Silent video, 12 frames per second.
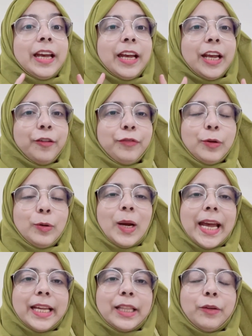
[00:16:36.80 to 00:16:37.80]
If you
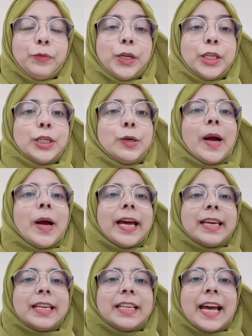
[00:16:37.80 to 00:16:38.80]
like the video
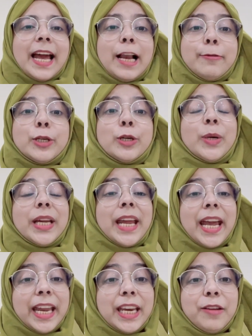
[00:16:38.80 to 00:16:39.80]
and it helped you in
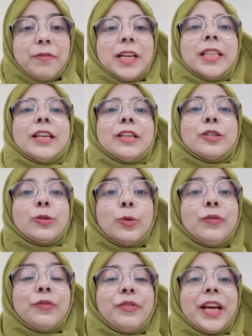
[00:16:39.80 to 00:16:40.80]
any way, then
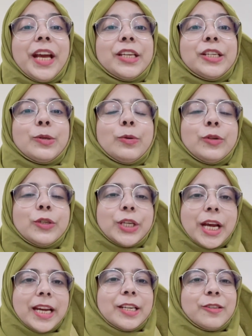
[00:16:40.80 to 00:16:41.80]
don't forget to
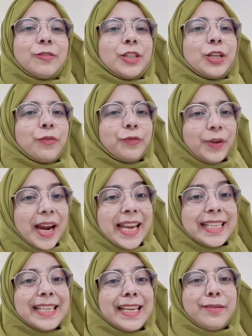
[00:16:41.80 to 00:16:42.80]
share it with your
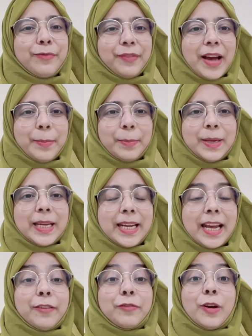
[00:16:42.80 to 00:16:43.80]
friends and family.
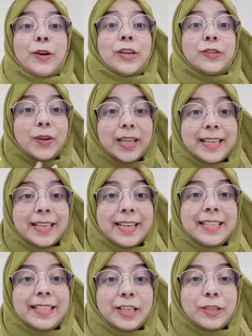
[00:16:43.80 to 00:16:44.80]
If you're interested
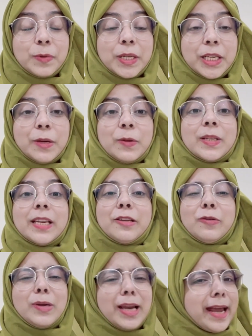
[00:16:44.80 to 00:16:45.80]
in such videos and
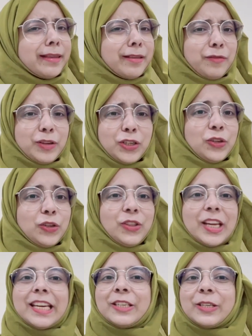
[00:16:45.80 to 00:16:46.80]
you like the video,
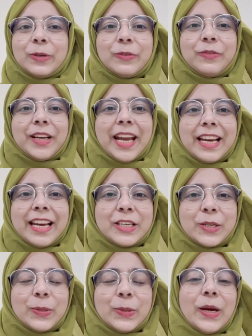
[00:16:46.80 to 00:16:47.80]
then don't
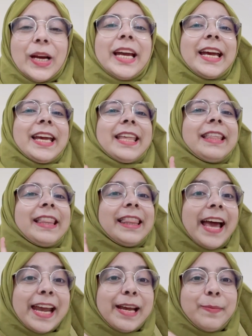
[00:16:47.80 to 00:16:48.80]
forget to hit the
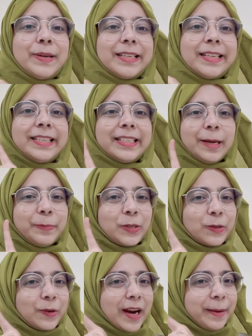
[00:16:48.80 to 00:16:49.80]
like button,
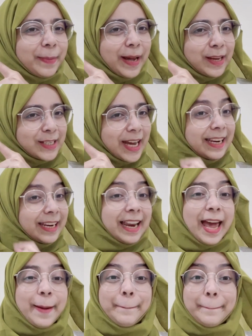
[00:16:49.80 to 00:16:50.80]
subscribe my channel,
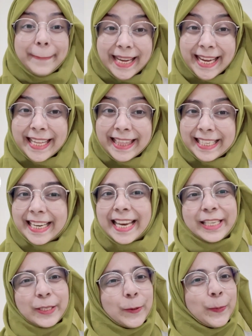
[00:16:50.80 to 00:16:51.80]
and be the
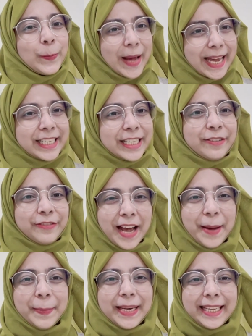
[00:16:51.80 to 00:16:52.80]
Dental Magic
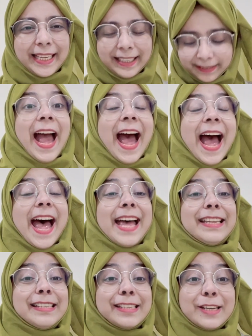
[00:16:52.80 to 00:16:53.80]
family.
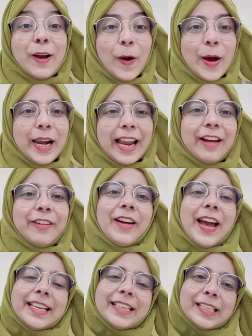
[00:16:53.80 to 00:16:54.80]
As your
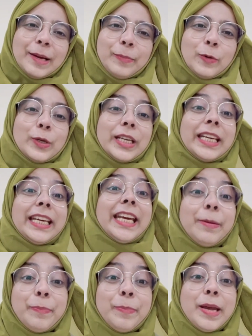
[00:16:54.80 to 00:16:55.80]
love and support
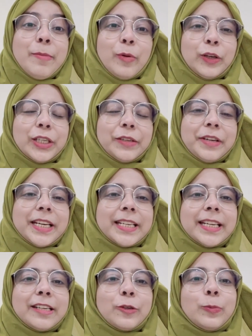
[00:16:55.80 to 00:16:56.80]
keep me
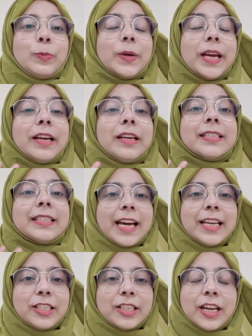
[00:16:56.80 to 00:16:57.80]
motivated to bring
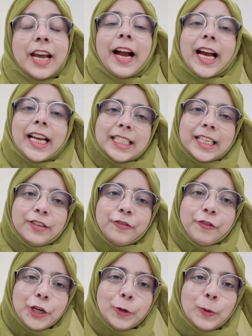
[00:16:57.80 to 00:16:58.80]
such content
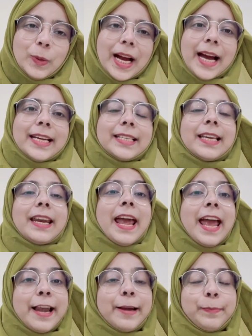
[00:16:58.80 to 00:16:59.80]
for you guys and
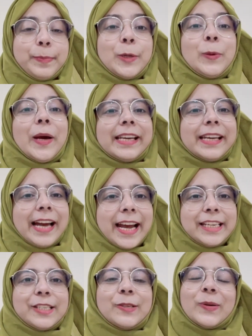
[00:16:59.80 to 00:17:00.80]
help you and
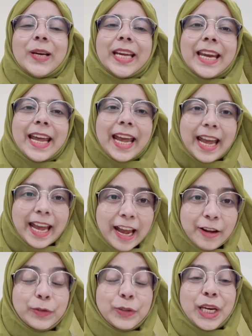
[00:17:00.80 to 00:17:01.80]
guide you in
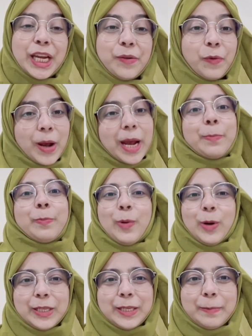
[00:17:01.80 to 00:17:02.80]
every way
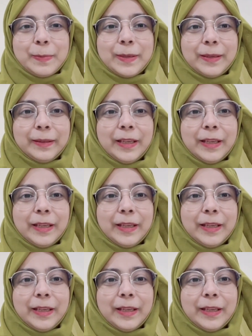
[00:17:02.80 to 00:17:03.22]
possible.